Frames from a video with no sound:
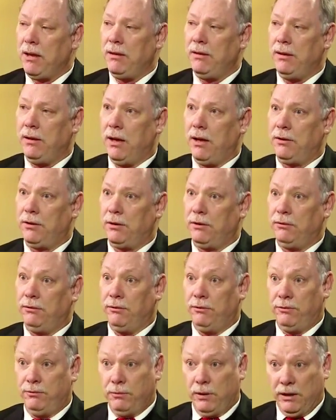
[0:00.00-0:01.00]
The other
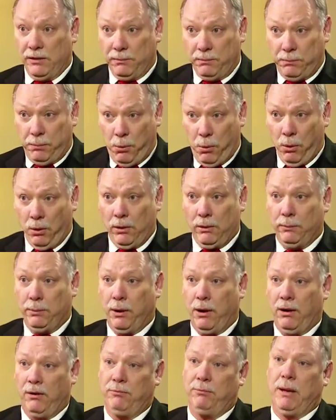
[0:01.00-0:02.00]
important
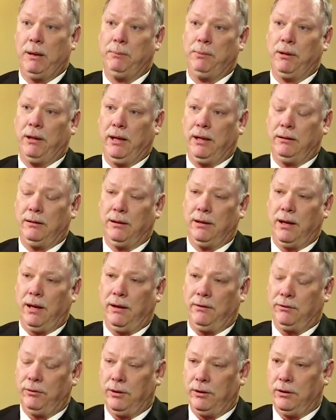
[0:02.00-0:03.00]
part of my plan that I
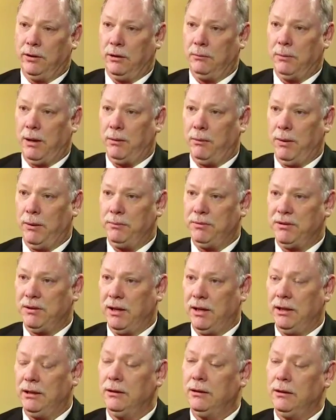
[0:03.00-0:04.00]
have written on my
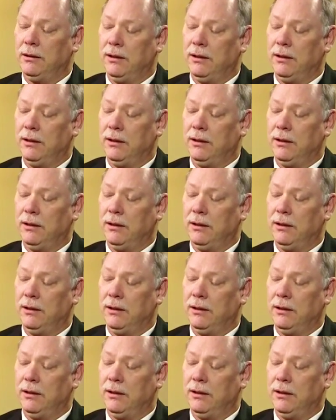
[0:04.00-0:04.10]
website